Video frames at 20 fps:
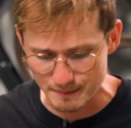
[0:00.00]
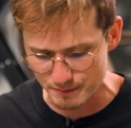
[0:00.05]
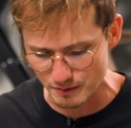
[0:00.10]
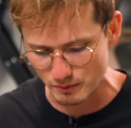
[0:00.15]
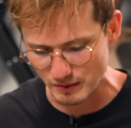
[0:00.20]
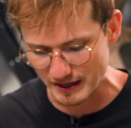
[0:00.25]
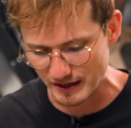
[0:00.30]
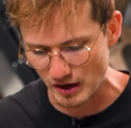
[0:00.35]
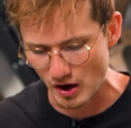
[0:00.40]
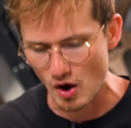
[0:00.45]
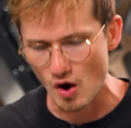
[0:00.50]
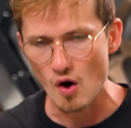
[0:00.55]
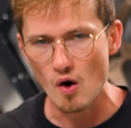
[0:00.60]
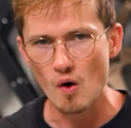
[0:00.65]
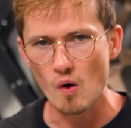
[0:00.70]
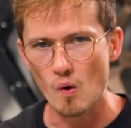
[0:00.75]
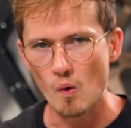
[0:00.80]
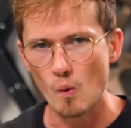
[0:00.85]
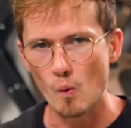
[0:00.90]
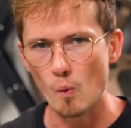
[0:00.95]
but like,
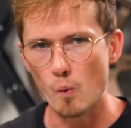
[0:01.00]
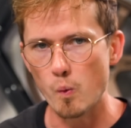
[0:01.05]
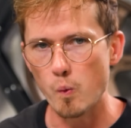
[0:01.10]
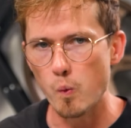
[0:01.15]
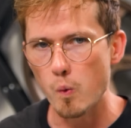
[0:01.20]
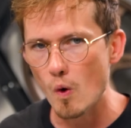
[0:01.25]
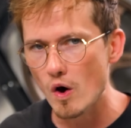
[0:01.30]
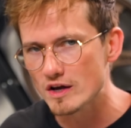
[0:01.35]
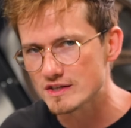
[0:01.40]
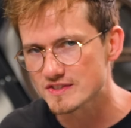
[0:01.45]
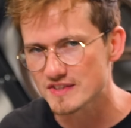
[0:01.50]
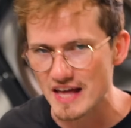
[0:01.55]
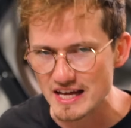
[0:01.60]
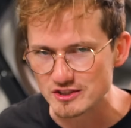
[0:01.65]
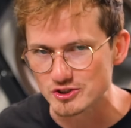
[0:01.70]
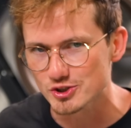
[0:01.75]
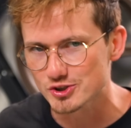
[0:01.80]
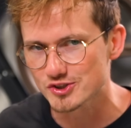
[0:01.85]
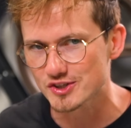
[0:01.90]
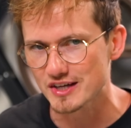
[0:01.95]
was
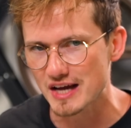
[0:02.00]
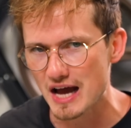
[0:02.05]
that just a